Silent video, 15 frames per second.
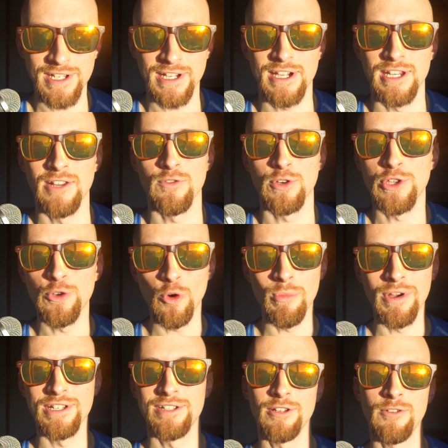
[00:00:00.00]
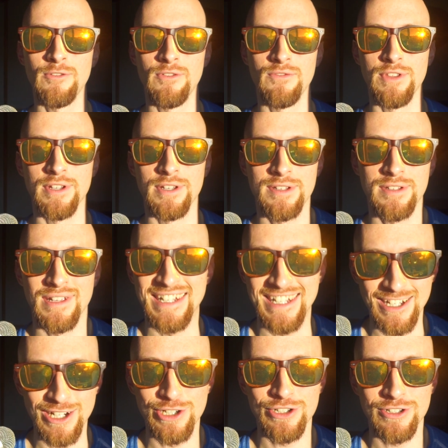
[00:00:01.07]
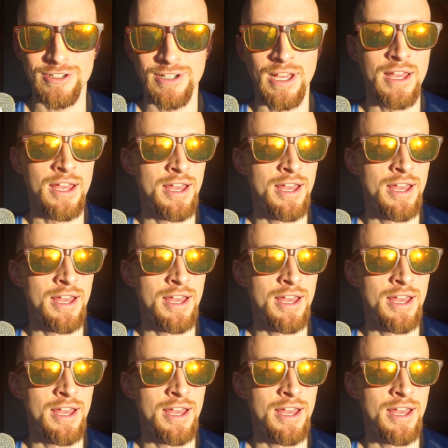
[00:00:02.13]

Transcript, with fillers: I can never cure myself of this addiction.